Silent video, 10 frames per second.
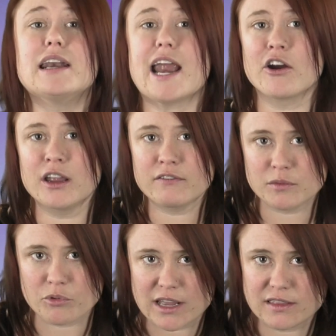an area of
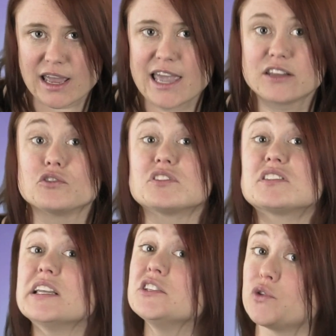the brain that handles
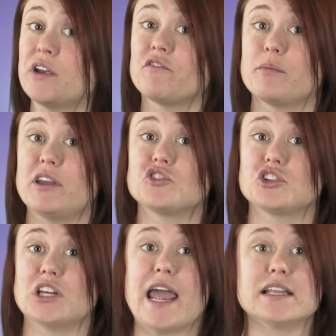sensory
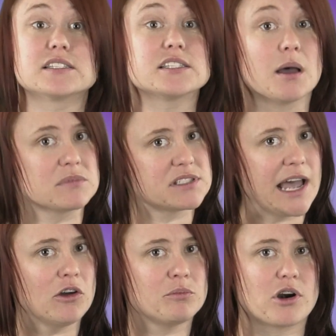information and some
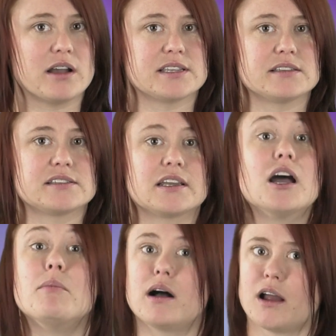sound processing,
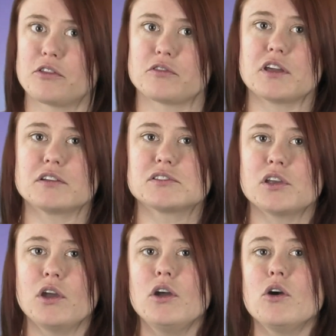among other
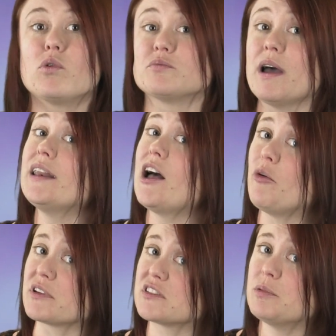things, which might
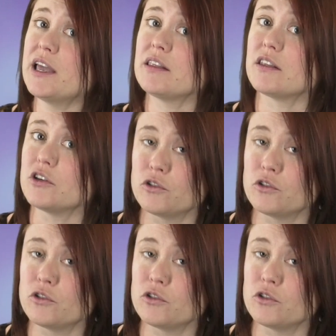help explain the